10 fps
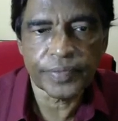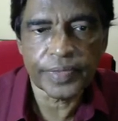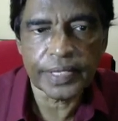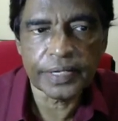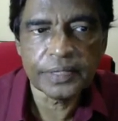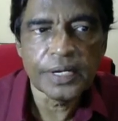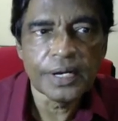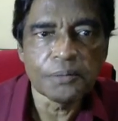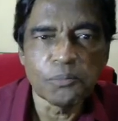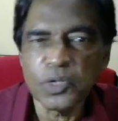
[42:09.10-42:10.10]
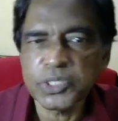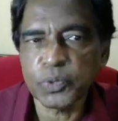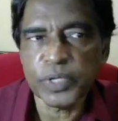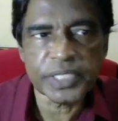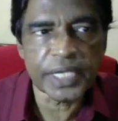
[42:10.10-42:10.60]
Right? Most
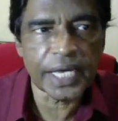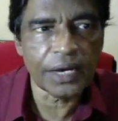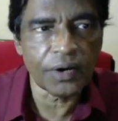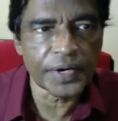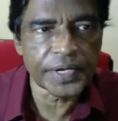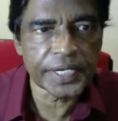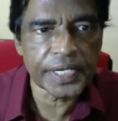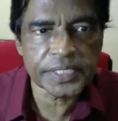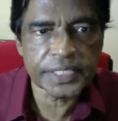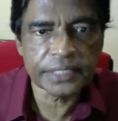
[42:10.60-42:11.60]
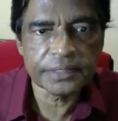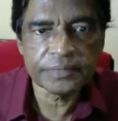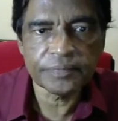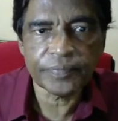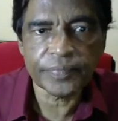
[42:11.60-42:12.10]
questionnaire or data sheet,
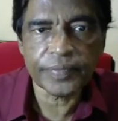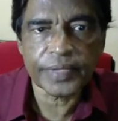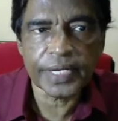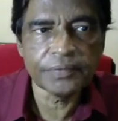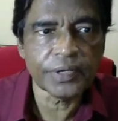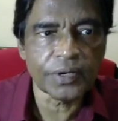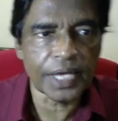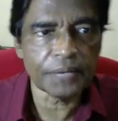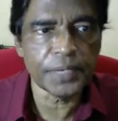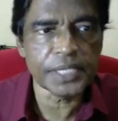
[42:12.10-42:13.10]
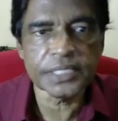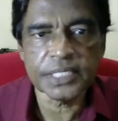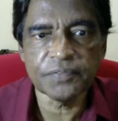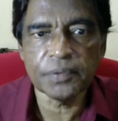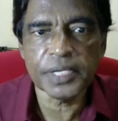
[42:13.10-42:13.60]
right? We collect patients'
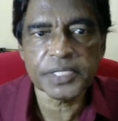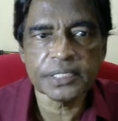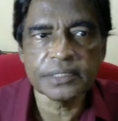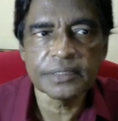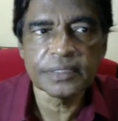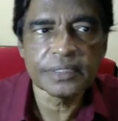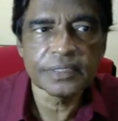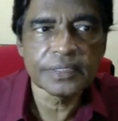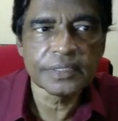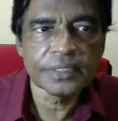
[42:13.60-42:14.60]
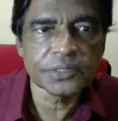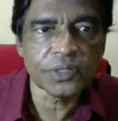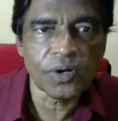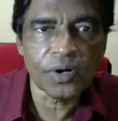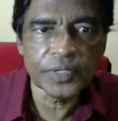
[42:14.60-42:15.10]
information. So
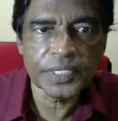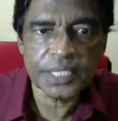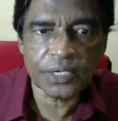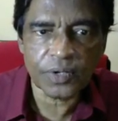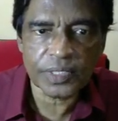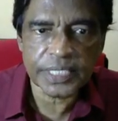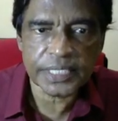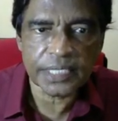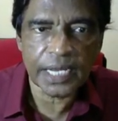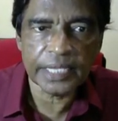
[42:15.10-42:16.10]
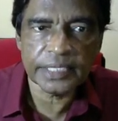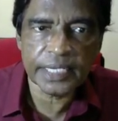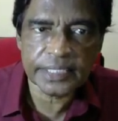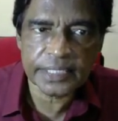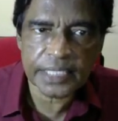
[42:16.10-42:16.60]
all these are cross-sectional at
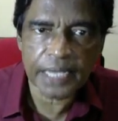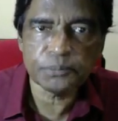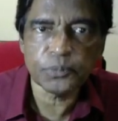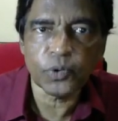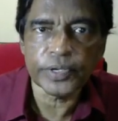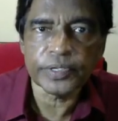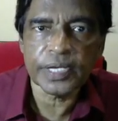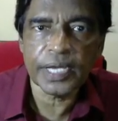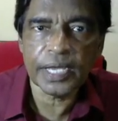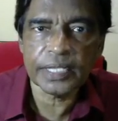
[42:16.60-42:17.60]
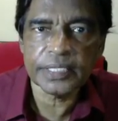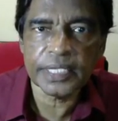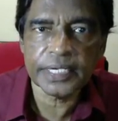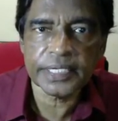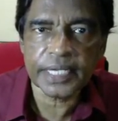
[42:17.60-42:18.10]
that time point. At
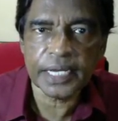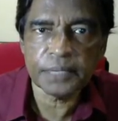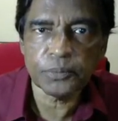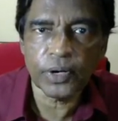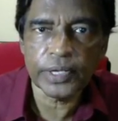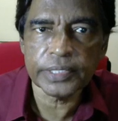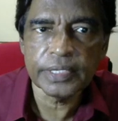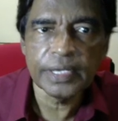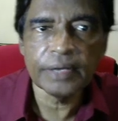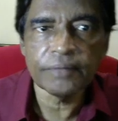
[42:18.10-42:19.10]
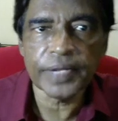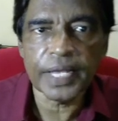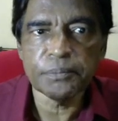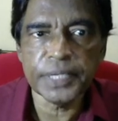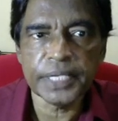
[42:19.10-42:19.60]
that time point, when I
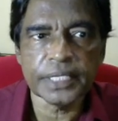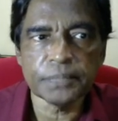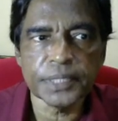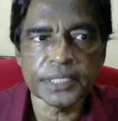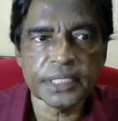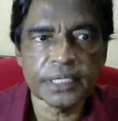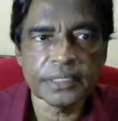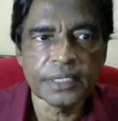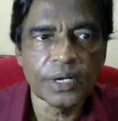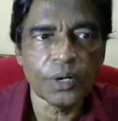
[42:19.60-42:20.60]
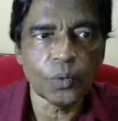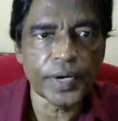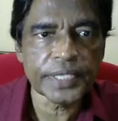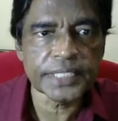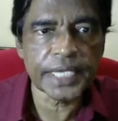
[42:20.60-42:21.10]
meet the person, what
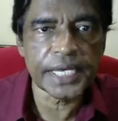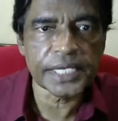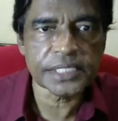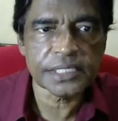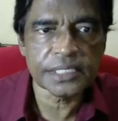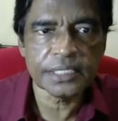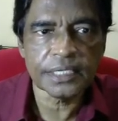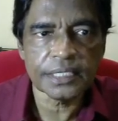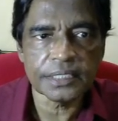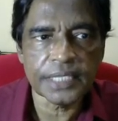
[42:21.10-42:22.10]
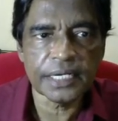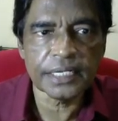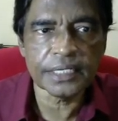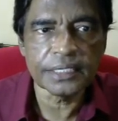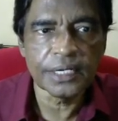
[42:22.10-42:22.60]
is age,
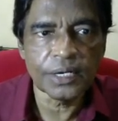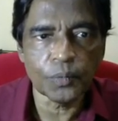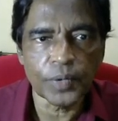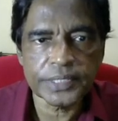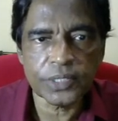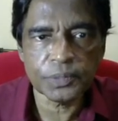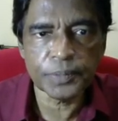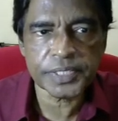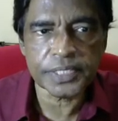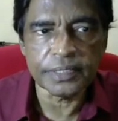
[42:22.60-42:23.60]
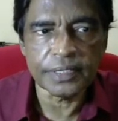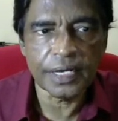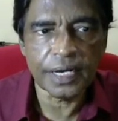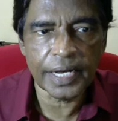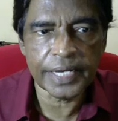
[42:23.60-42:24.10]
gender, what is occupation,
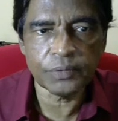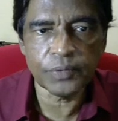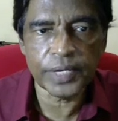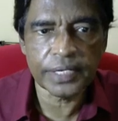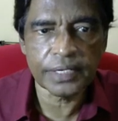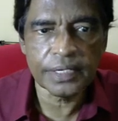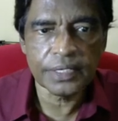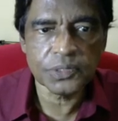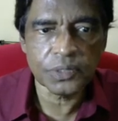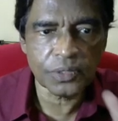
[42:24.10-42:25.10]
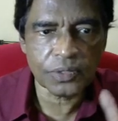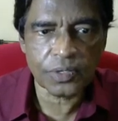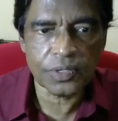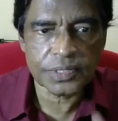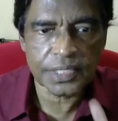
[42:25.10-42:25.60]
height, weight, so
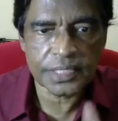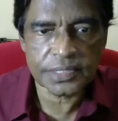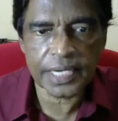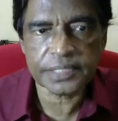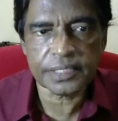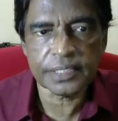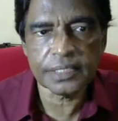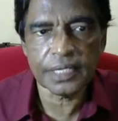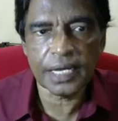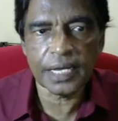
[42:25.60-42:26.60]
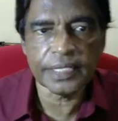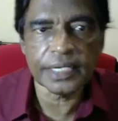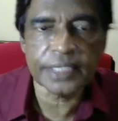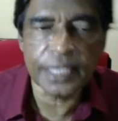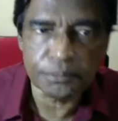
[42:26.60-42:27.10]
cross-sectional at
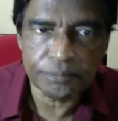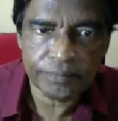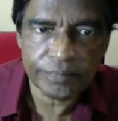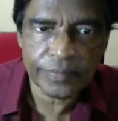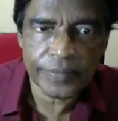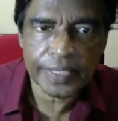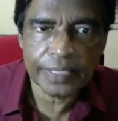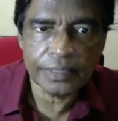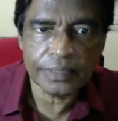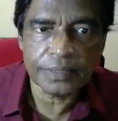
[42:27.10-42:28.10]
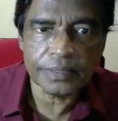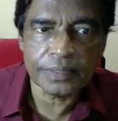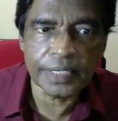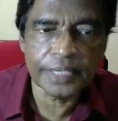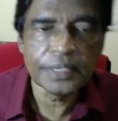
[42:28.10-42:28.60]
that time,
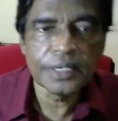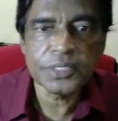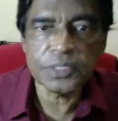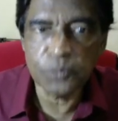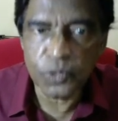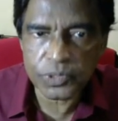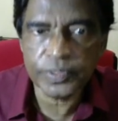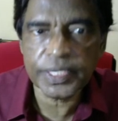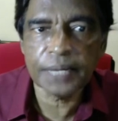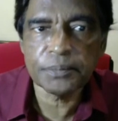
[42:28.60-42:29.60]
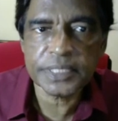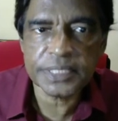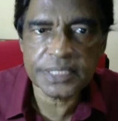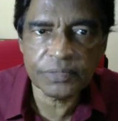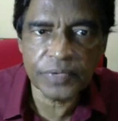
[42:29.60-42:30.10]
right? So most of the time,
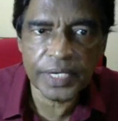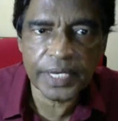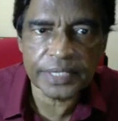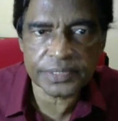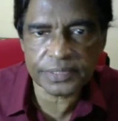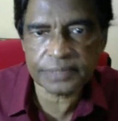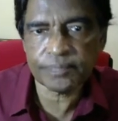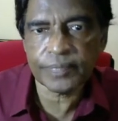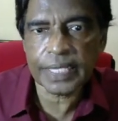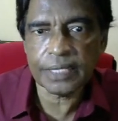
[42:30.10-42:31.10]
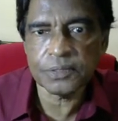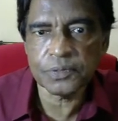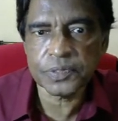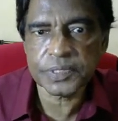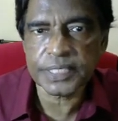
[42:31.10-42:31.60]
surveys
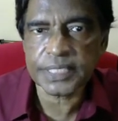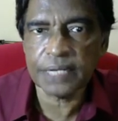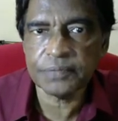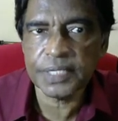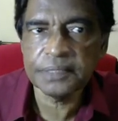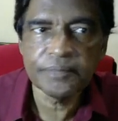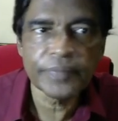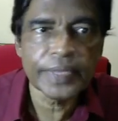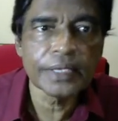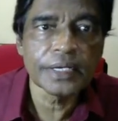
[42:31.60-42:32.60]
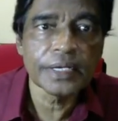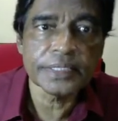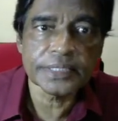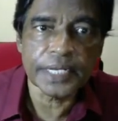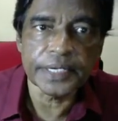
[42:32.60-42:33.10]
use this kind of a
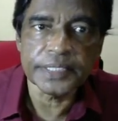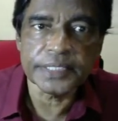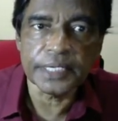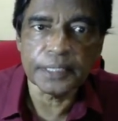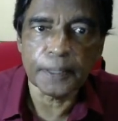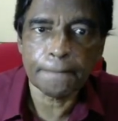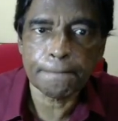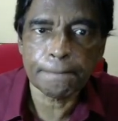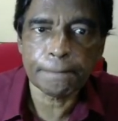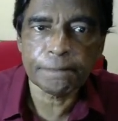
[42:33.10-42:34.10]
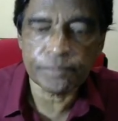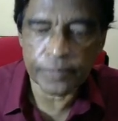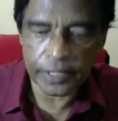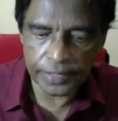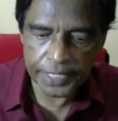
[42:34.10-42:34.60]
study design,
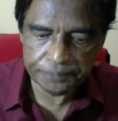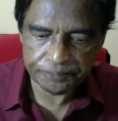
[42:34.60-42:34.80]
right?